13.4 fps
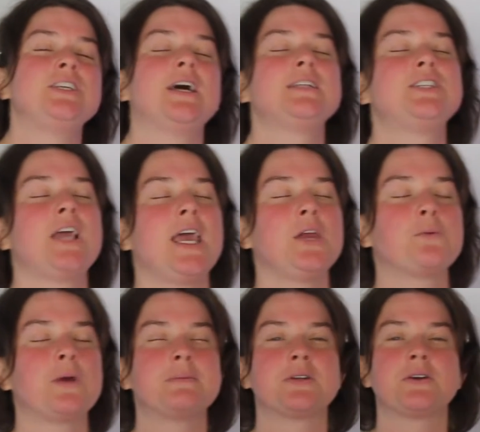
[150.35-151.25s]
Judge A
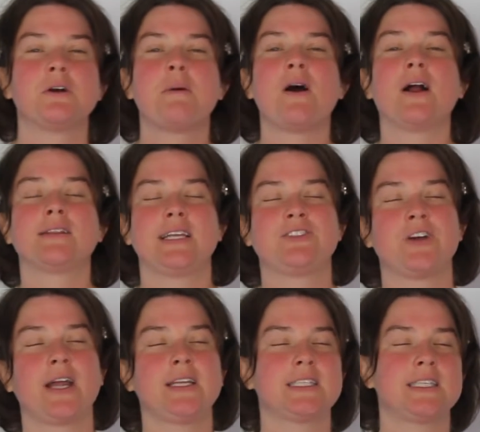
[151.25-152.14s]
ripped her apart. They
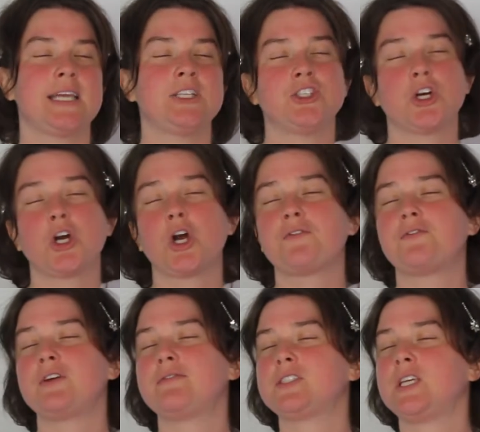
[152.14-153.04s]
tried to say Juror
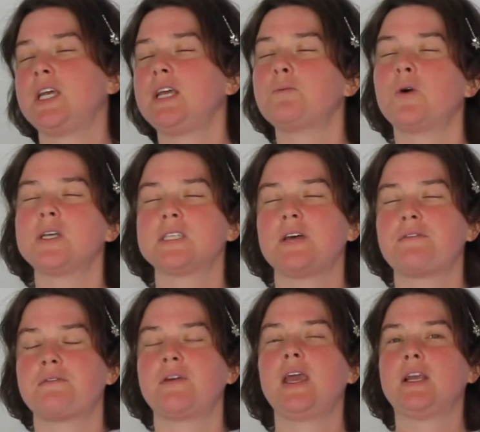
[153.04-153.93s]
15 was a
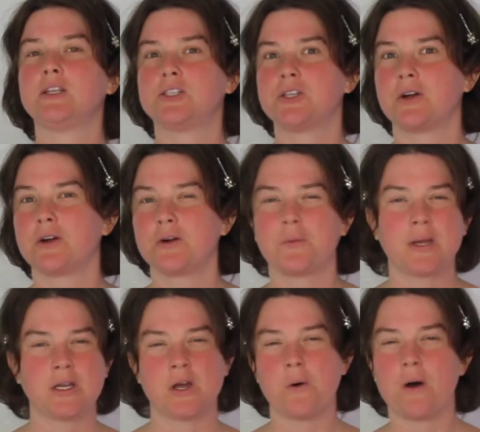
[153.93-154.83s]
fake juror.
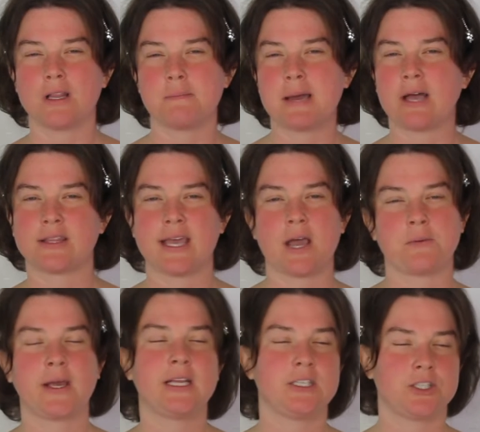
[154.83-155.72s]
We know all about
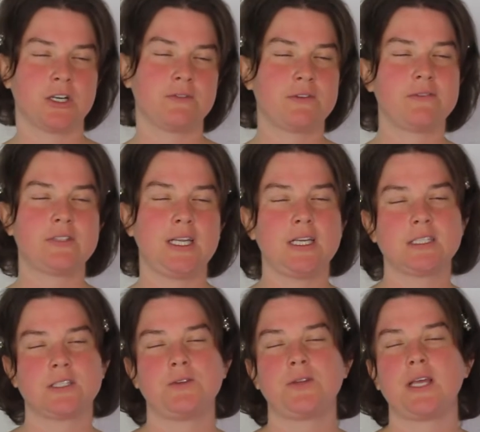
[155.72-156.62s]
that, right? Juror 15
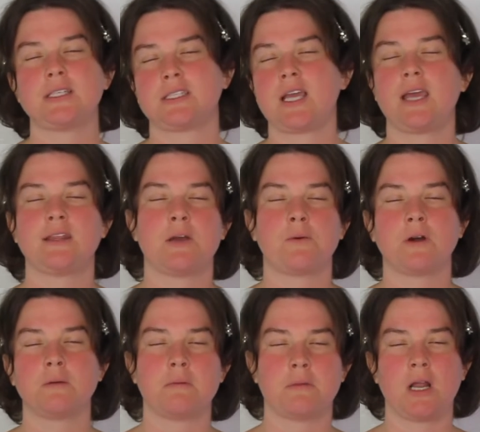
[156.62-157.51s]
isn't who they say they
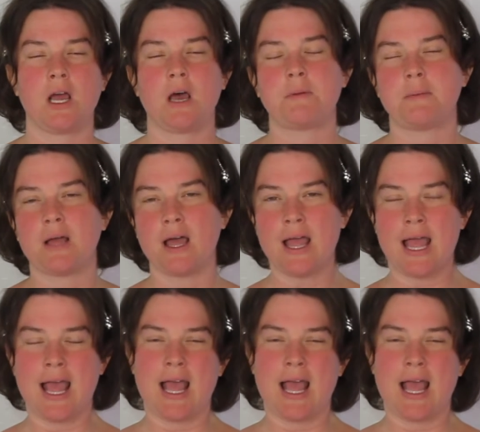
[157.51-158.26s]
were, blah, blah, blah, blah.